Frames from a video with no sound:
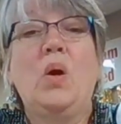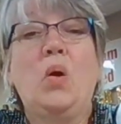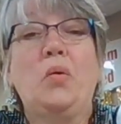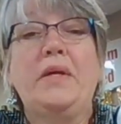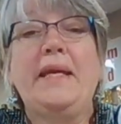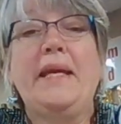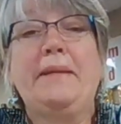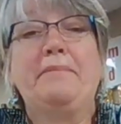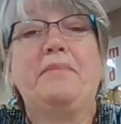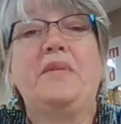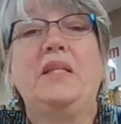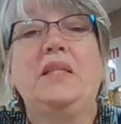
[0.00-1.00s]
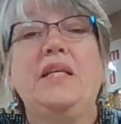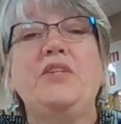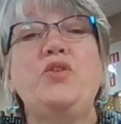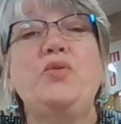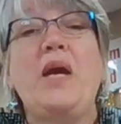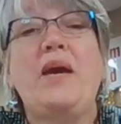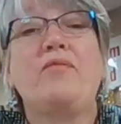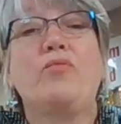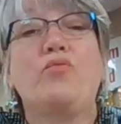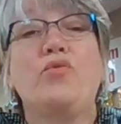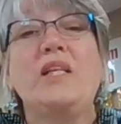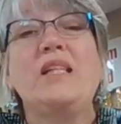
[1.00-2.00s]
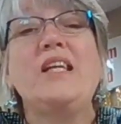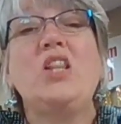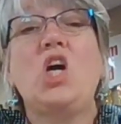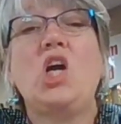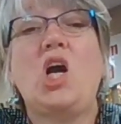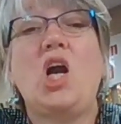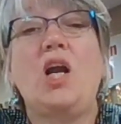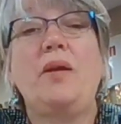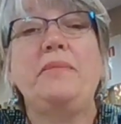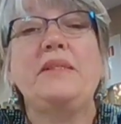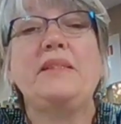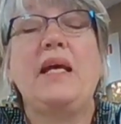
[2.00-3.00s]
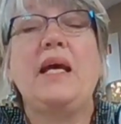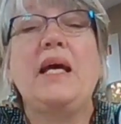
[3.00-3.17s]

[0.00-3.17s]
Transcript: Okay, unless you have really long arms,